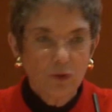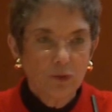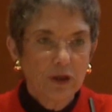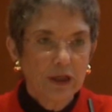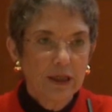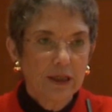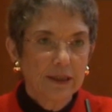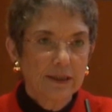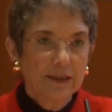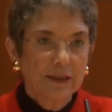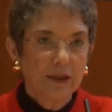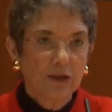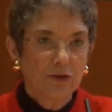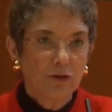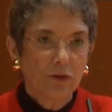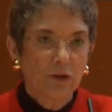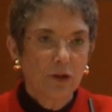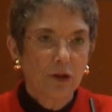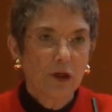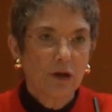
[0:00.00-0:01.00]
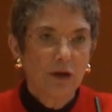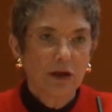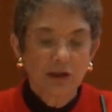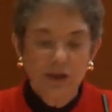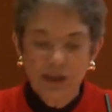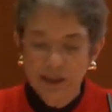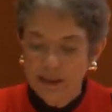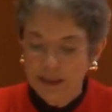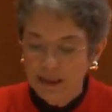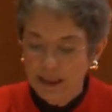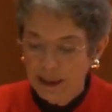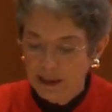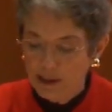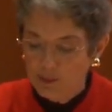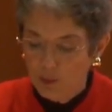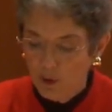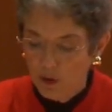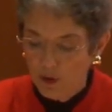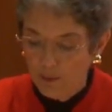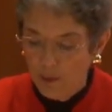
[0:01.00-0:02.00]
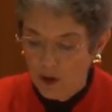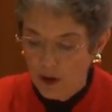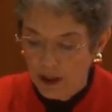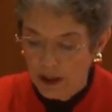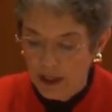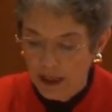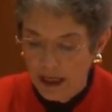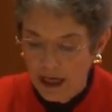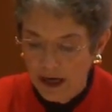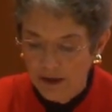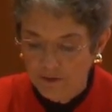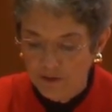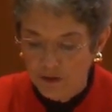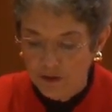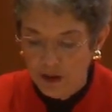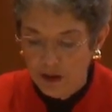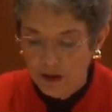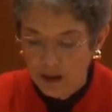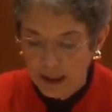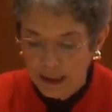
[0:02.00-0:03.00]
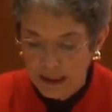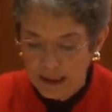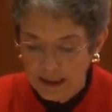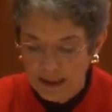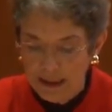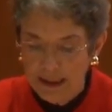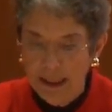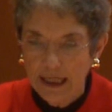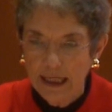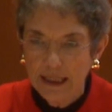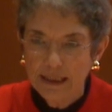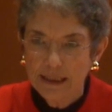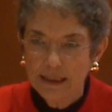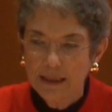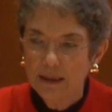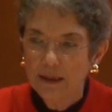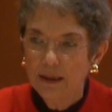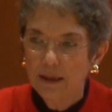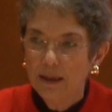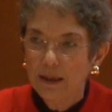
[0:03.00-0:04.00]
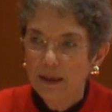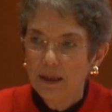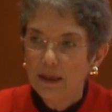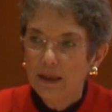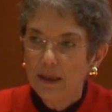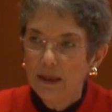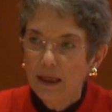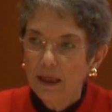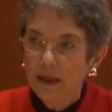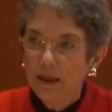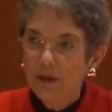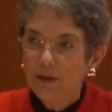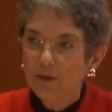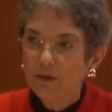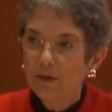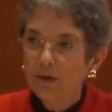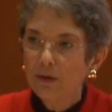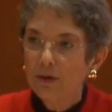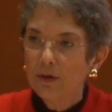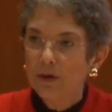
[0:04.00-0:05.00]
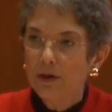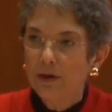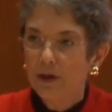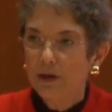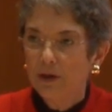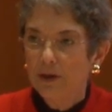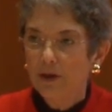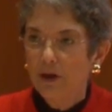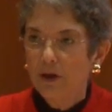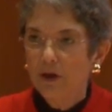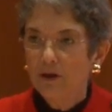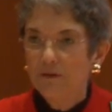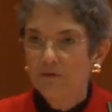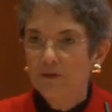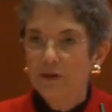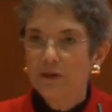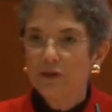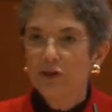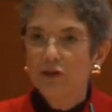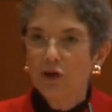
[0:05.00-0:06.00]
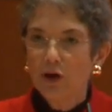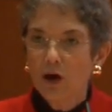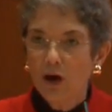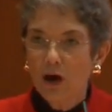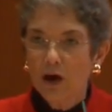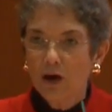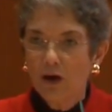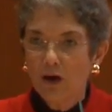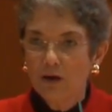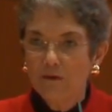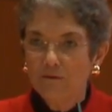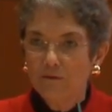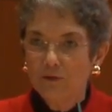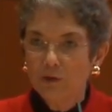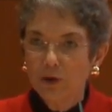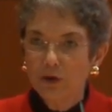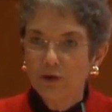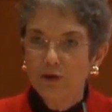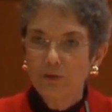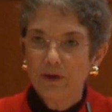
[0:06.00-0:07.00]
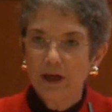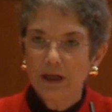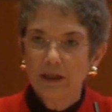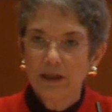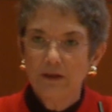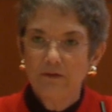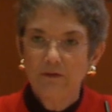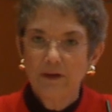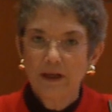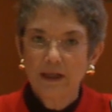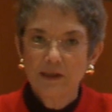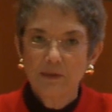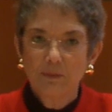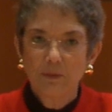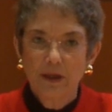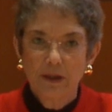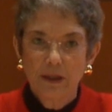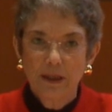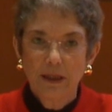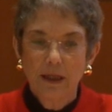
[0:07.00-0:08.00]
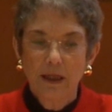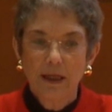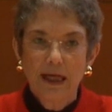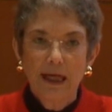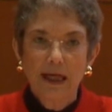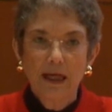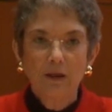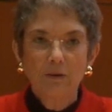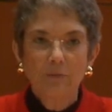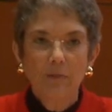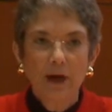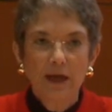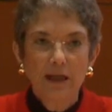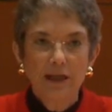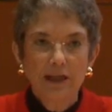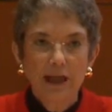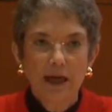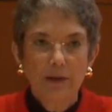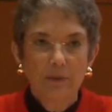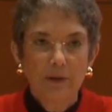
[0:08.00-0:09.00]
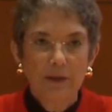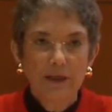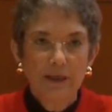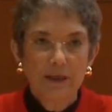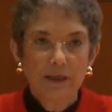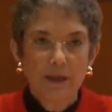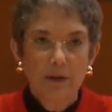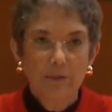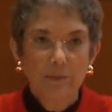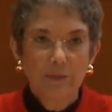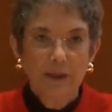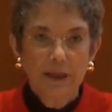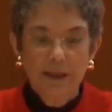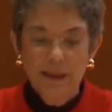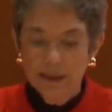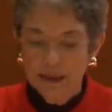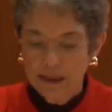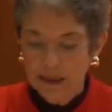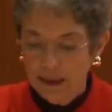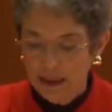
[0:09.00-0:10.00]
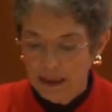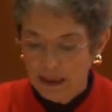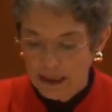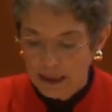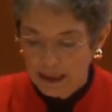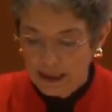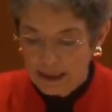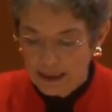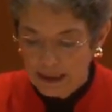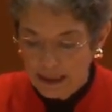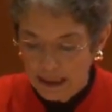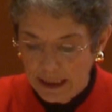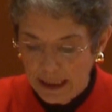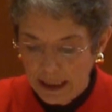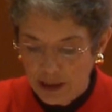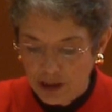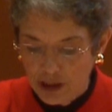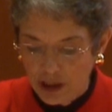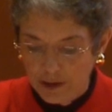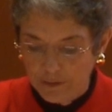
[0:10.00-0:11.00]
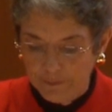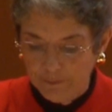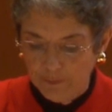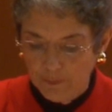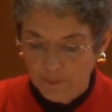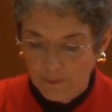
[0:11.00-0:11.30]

Korea is the third largest export market after the United States and a third of the stock of foreign direct investment held by Japanese companies is in Asia.